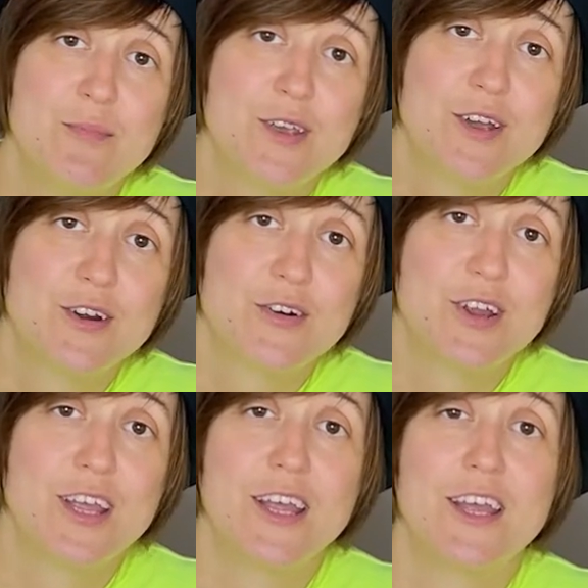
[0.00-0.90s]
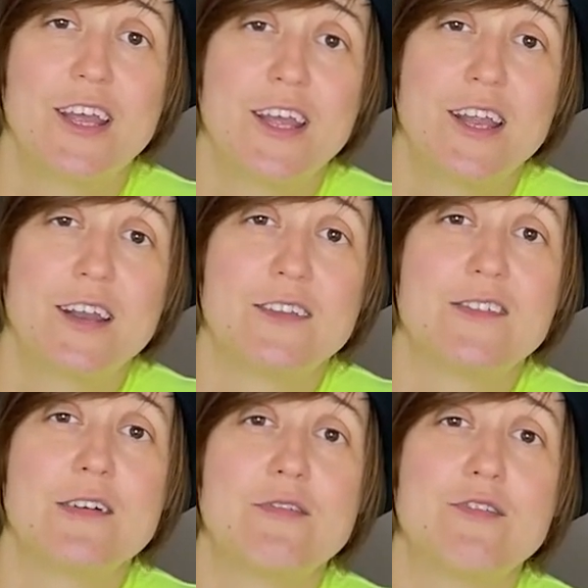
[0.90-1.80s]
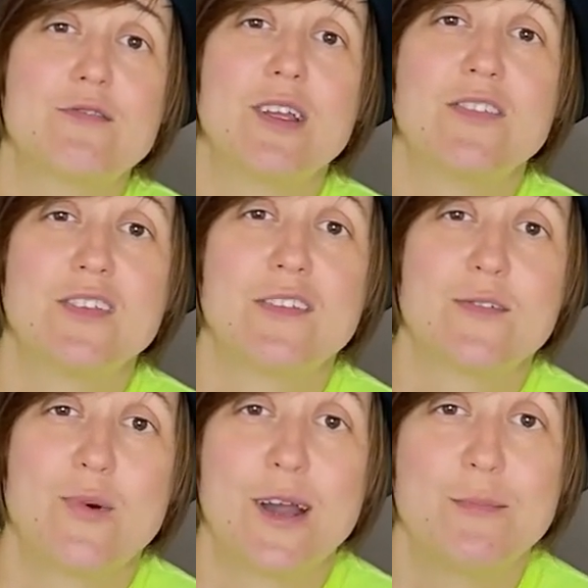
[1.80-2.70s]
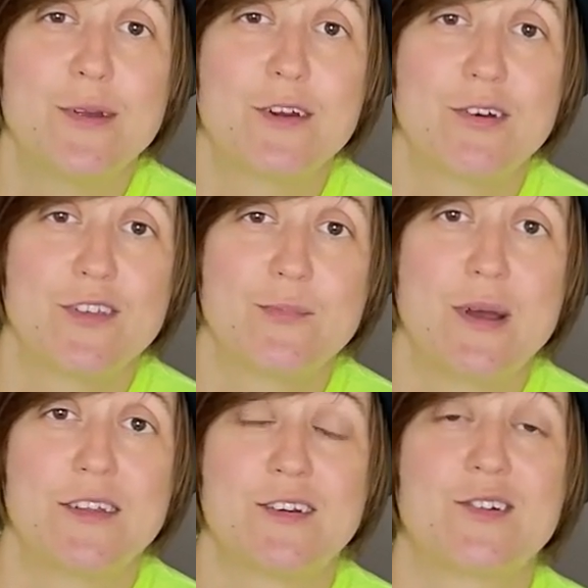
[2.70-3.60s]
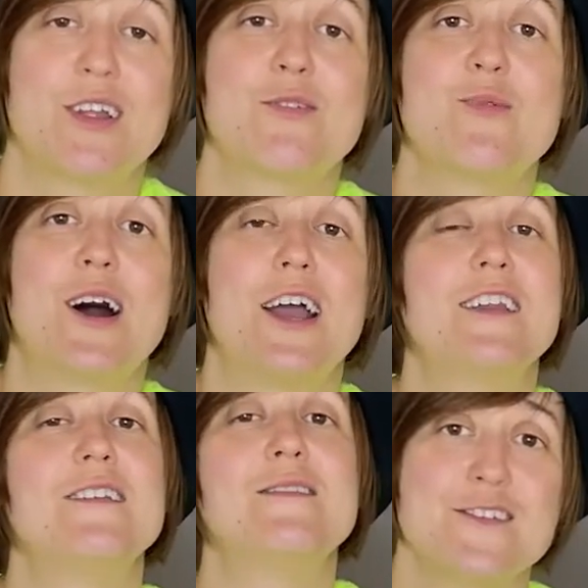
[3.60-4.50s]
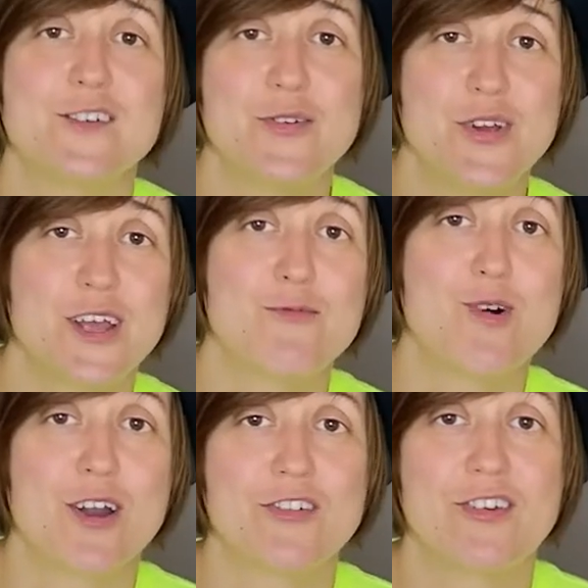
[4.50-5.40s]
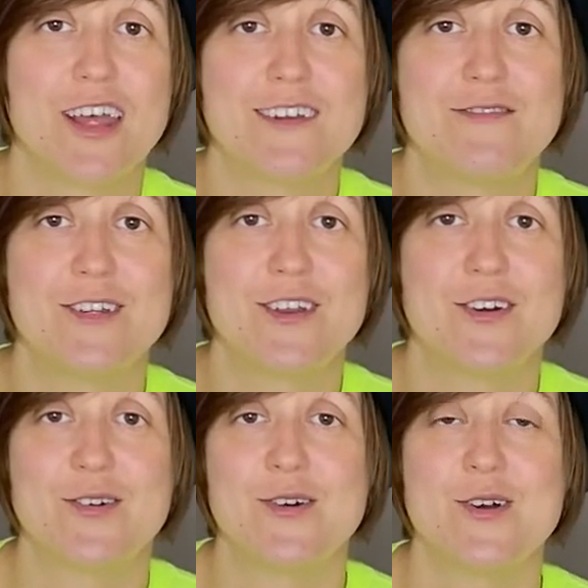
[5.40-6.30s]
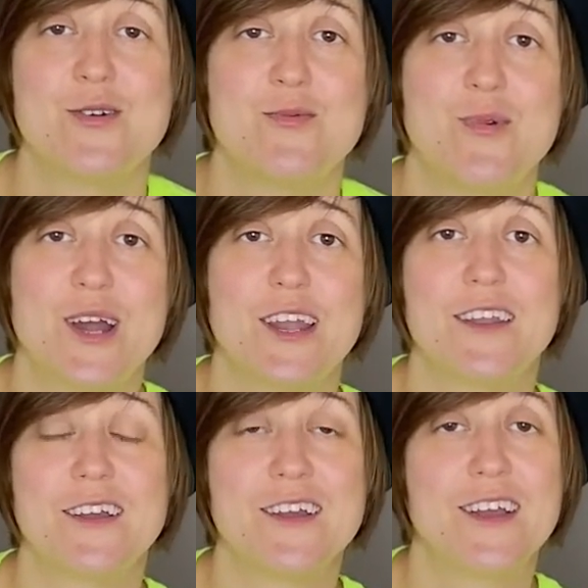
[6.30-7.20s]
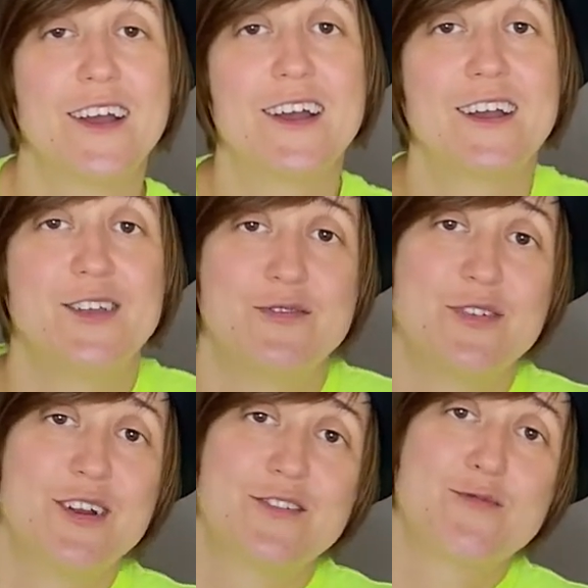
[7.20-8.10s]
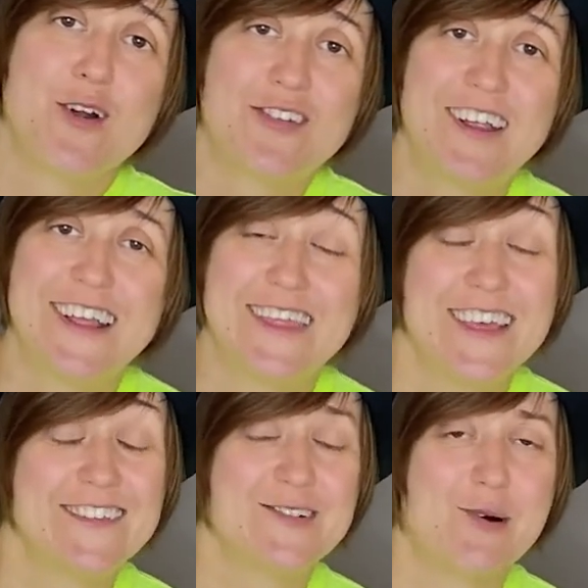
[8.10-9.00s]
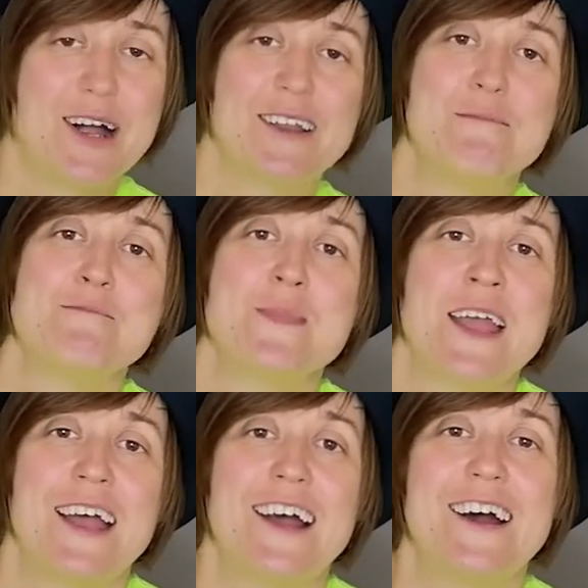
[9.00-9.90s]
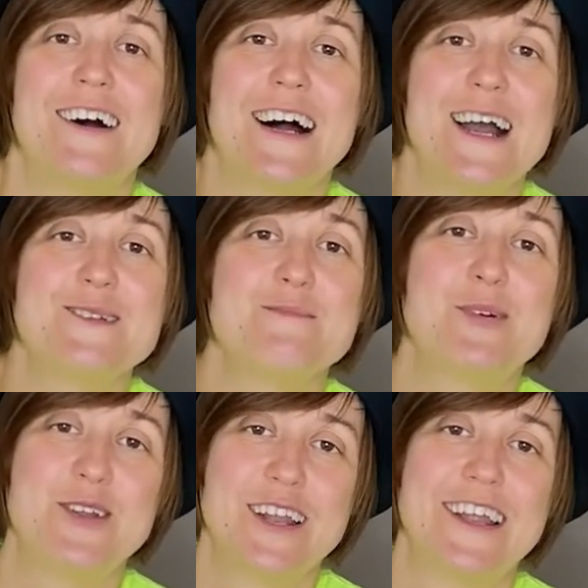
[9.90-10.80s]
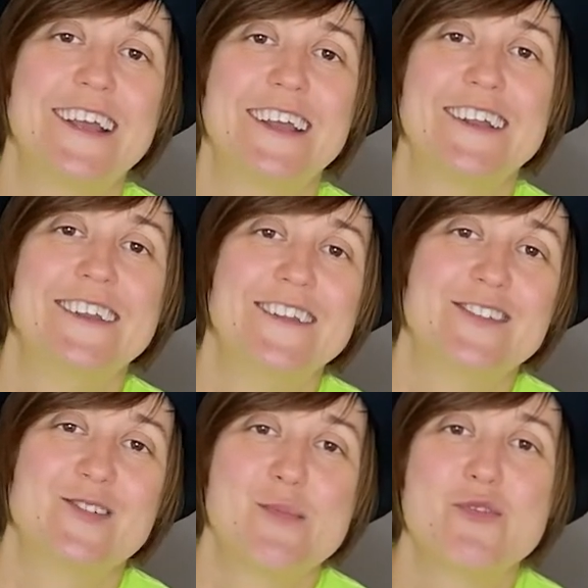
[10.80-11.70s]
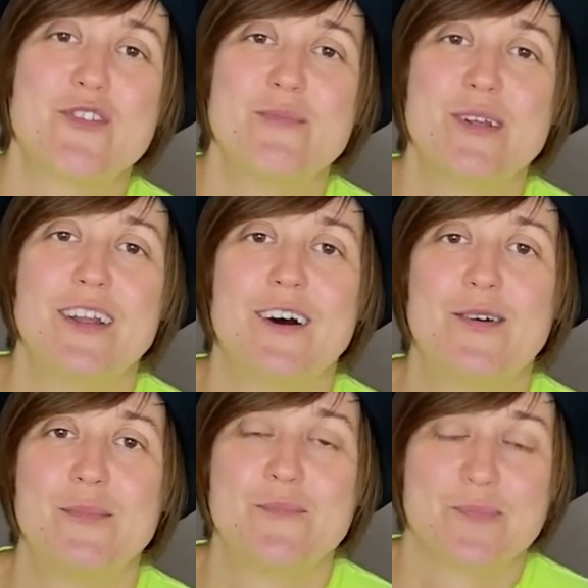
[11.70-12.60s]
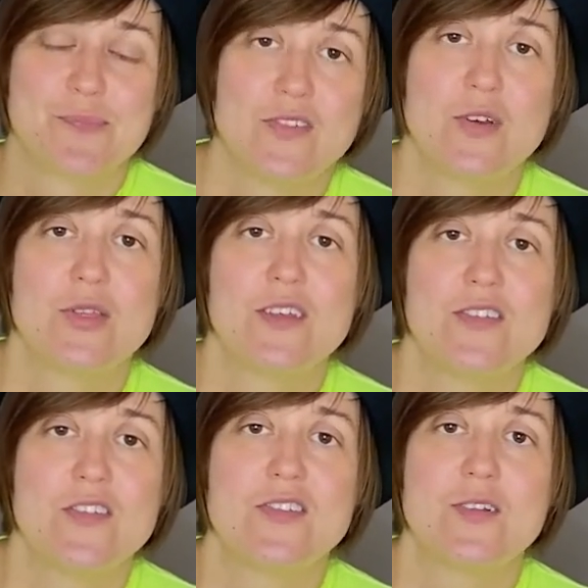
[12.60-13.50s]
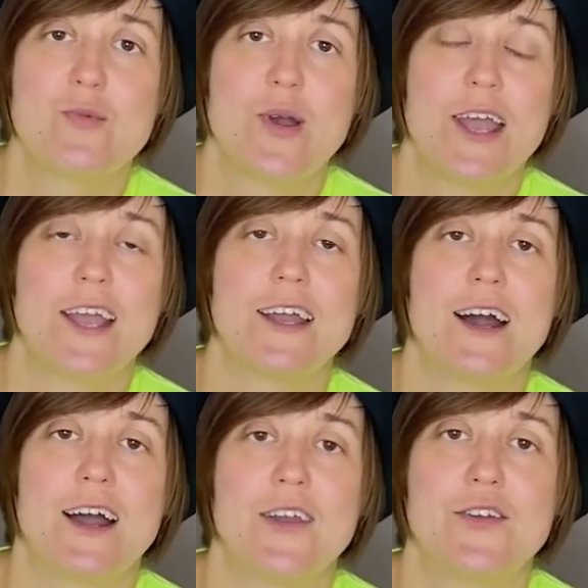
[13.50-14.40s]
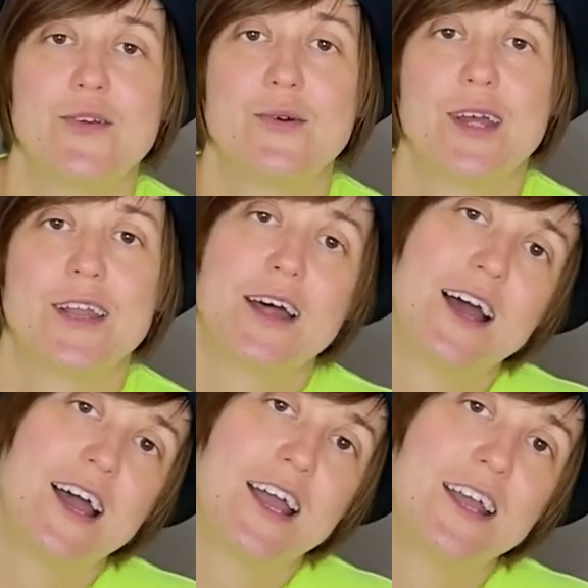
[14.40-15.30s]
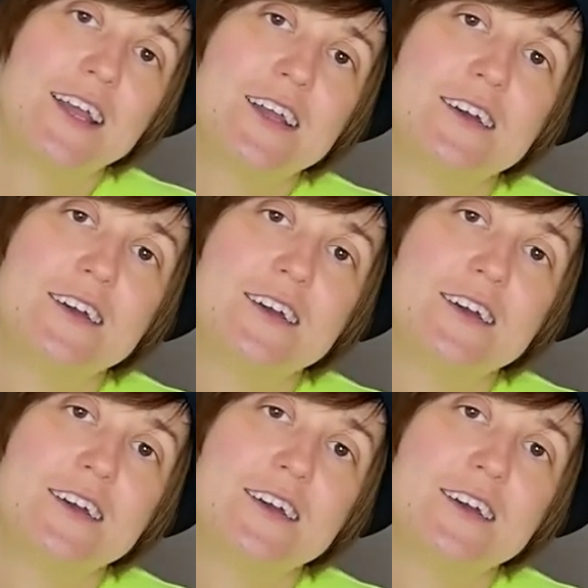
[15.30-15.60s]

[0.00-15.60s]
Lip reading: beer in 7 reasons why beer is better than wine. So you can watch that video when you finish watching this one. I'll put the link in the description below. So this is the way I do it. I